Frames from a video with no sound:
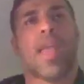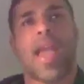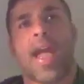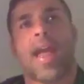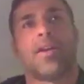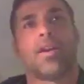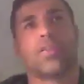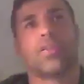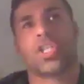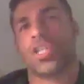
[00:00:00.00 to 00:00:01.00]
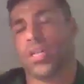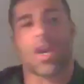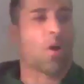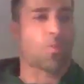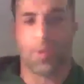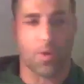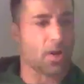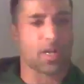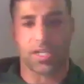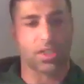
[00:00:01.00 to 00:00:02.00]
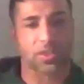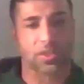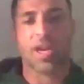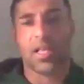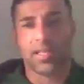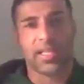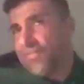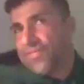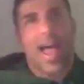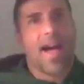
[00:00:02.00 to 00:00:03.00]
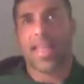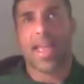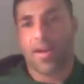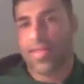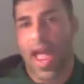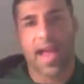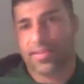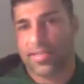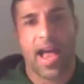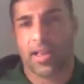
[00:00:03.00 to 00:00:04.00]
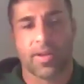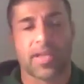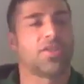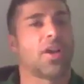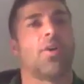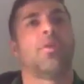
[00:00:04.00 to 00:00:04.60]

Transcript: and we weren't going to just live down there on that salary. So